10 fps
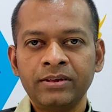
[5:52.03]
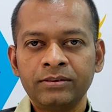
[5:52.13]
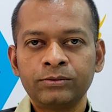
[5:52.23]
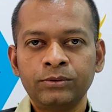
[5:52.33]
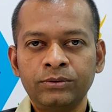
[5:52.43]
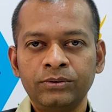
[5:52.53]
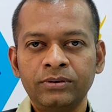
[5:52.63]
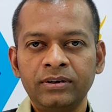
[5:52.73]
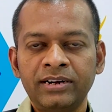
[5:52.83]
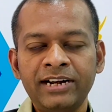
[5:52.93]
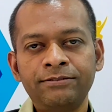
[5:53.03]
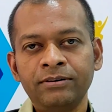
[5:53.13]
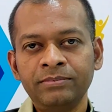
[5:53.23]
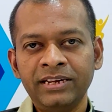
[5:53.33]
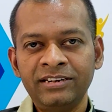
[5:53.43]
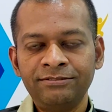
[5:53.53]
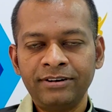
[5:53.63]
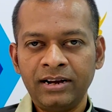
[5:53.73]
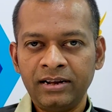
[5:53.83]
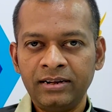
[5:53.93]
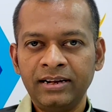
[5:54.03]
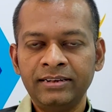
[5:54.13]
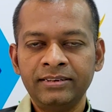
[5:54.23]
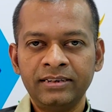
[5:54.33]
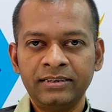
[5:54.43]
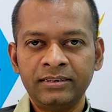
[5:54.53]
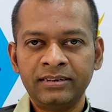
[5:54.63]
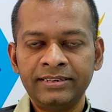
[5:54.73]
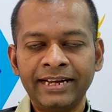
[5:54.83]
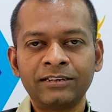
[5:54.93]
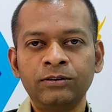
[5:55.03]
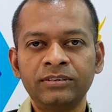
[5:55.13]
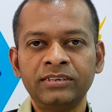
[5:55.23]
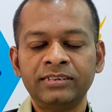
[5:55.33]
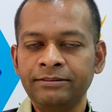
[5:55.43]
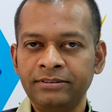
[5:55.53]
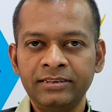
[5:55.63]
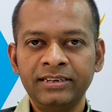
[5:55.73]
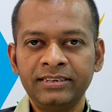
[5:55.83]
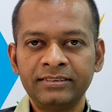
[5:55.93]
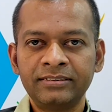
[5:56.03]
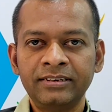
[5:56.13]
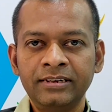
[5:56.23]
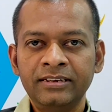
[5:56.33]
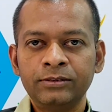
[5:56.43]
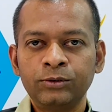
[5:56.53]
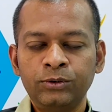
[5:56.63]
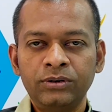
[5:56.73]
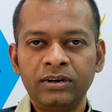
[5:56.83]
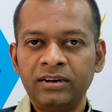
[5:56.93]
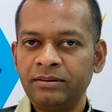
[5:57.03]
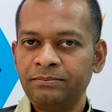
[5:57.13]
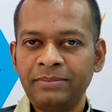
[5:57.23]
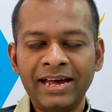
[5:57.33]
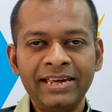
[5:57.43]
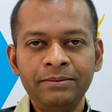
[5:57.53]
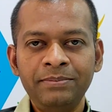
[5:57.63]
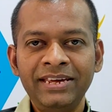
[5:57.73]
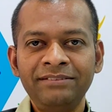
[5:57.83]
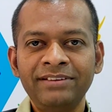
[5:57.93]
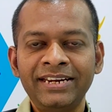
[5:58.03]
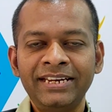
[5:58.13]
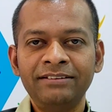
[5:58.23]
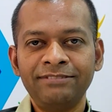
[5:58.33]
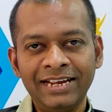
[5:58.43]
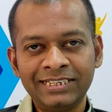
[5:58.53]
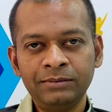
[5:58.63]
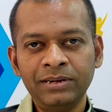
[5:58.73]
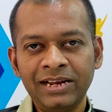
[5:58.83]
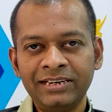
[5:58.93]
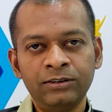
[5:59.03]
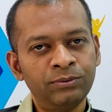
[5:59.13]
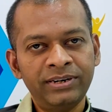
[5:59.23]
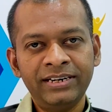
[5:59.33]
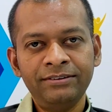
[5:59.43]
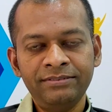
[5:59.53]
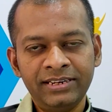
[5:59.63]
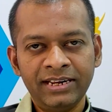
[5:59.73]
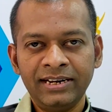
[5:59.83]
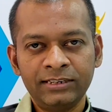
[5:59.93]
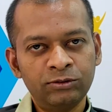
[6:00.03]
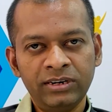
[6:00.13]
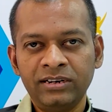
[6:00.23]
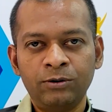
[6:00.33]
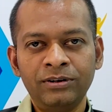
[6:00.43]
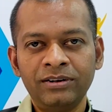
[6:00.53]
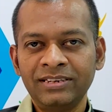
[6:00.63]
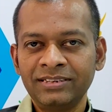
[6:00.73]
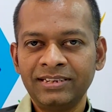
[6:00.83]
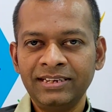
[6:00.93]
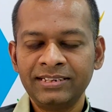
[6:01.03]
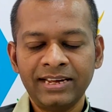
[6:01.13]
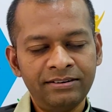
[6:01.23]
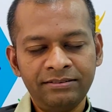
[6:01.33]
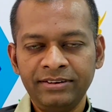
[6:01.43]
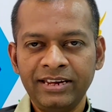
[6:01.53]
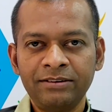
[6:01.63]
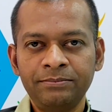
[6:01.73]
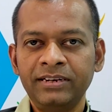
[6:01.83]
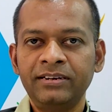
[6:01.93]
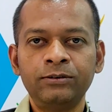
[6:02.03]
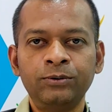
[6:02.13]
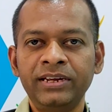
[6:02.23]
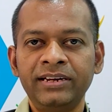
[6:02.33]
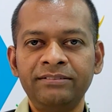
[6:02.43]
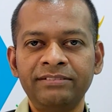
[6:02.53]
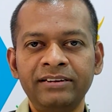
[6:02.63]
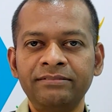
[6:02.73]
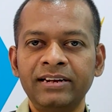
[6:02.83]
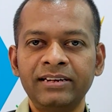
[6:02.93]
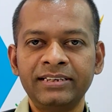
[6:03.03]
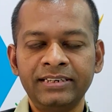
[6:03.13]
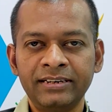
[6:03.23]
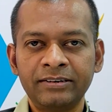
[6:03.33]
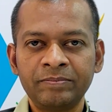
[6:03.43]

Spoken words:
So right from the infra and the technologies, everything. So by being very flexible and innovative, we can actually counter these things, and we have been doing it very well here.